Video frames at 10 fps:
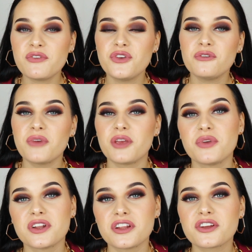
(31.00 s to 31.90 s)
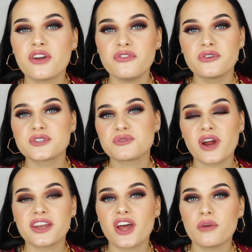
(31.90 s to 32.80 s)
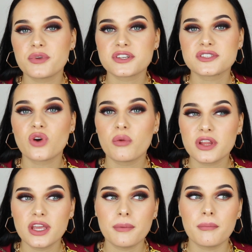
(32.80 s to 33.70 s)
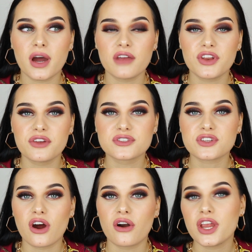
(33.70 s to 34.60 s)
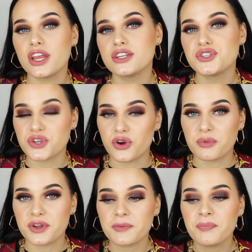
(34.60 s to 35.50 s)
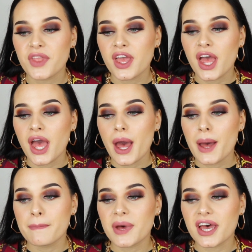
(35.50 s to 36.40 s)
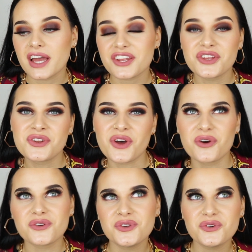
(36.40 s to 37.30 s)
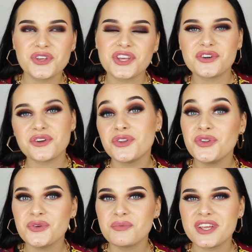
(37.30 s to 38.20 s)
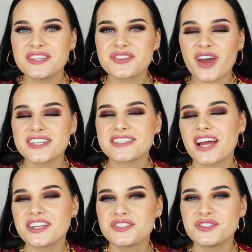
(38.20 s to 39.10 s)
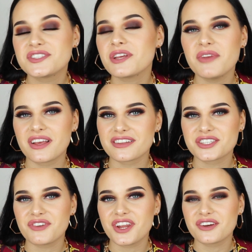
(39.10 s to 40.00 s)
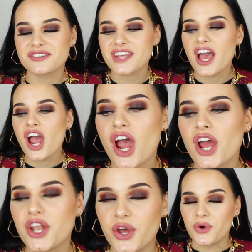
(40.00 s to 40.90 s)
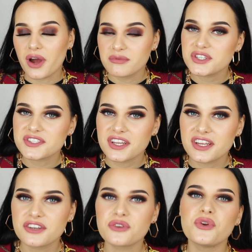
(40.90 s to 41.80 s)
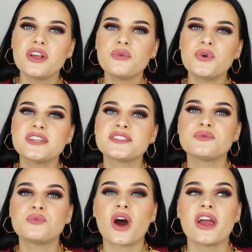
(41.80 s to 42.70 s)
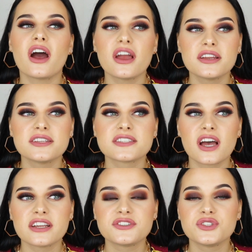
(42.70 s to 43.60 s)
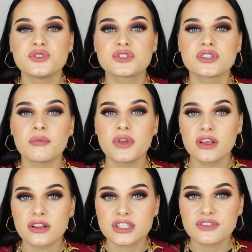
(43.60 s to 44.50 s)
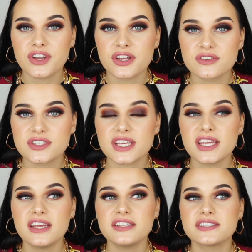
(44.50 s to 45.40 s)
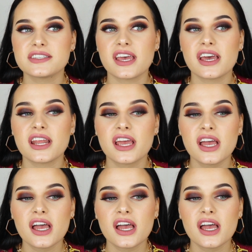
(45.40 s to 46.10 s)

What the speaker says: of you may be a little confused right now because normally my videos are in German. But you know, new year, new me, so I decided to do some English videos. No, I'm just kidding. The real reason why I decided to do some English videos is that